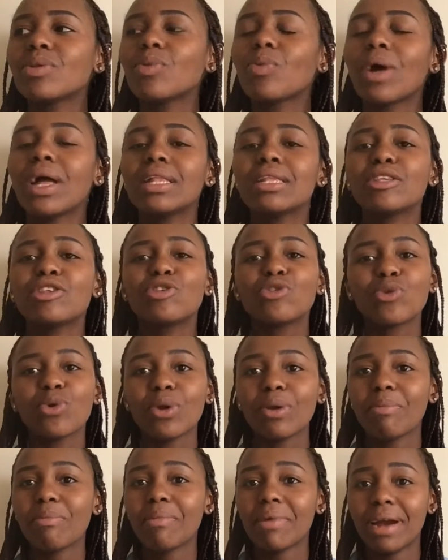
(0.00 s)
with one stone
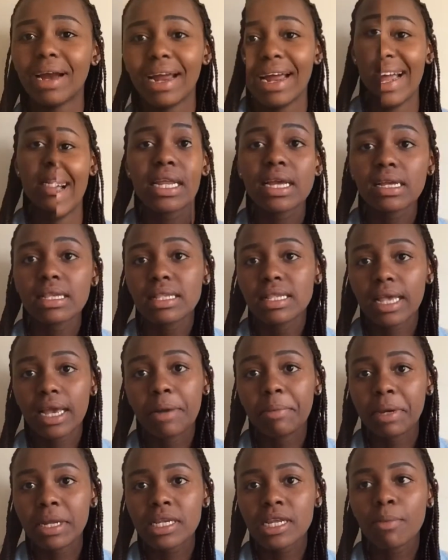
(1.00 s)
so on this next
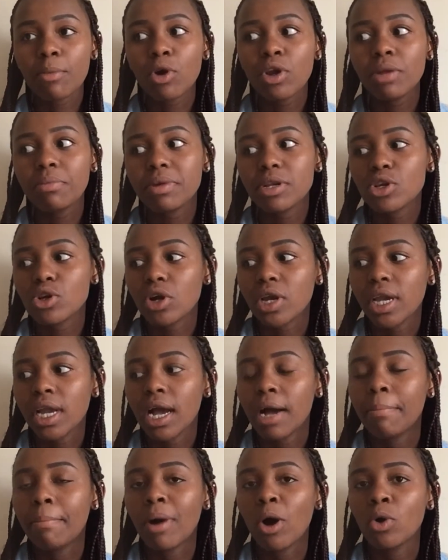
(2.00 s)
segment i'm gonna be
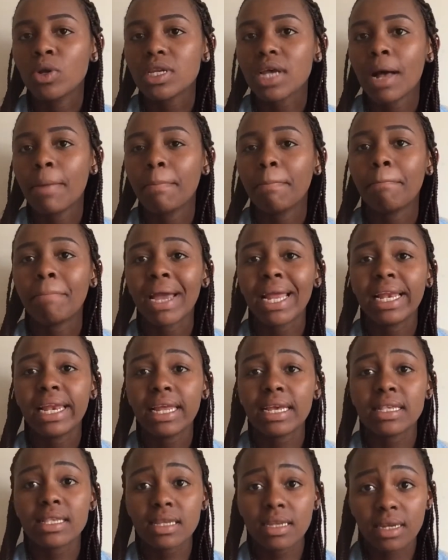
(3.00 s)
talking about um, my
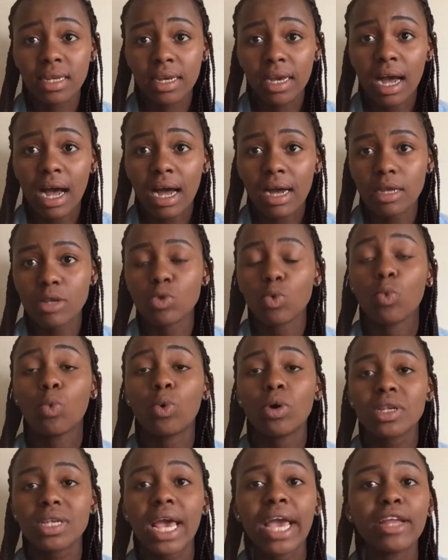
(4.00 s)
lazy day hacks
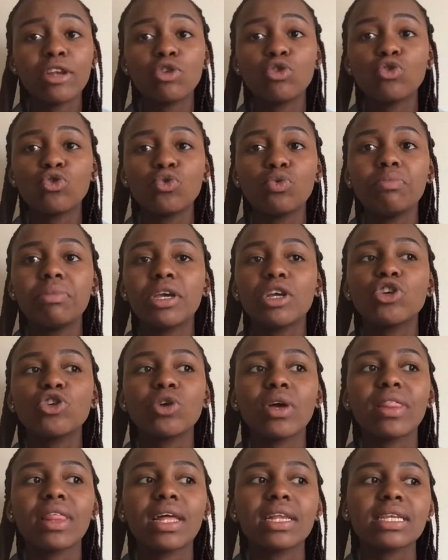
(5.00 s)
what i do to make
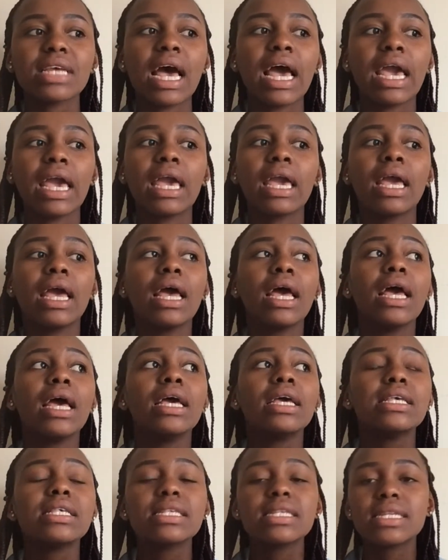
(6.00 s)
sure that i
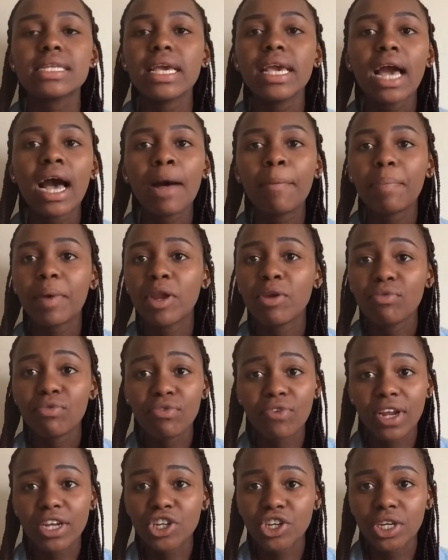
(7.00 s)
stay up and
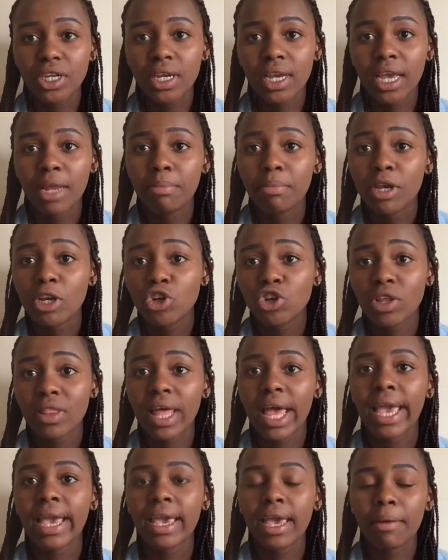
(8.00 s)
freshing and make sure
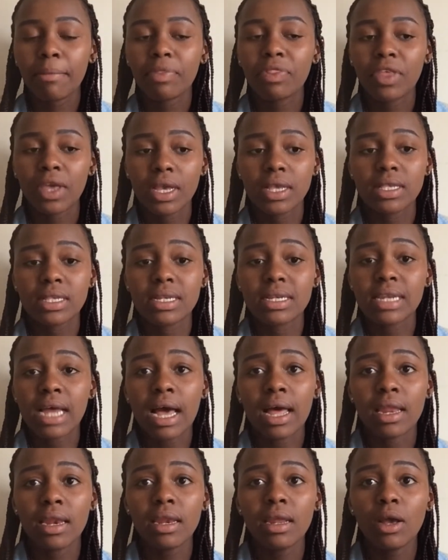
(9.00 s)
that i get things
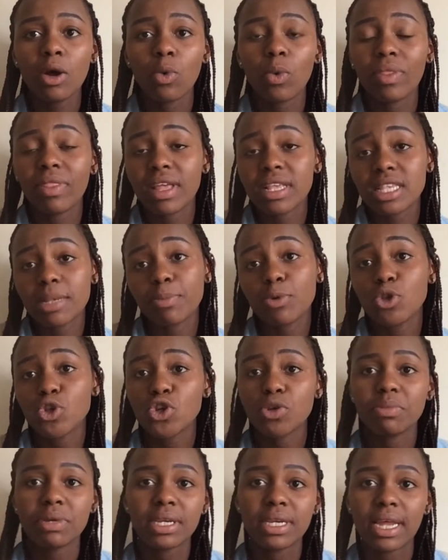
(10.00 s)
done when they're
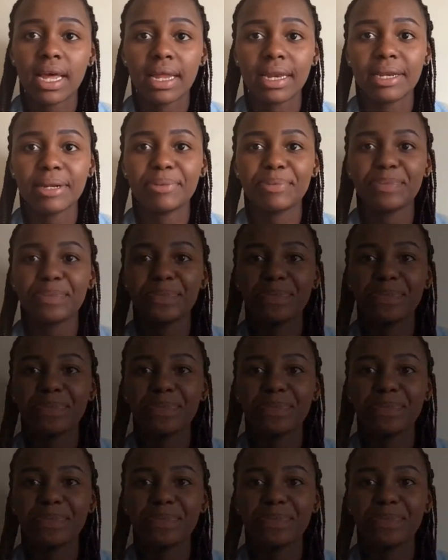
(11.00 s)
supposed to be done.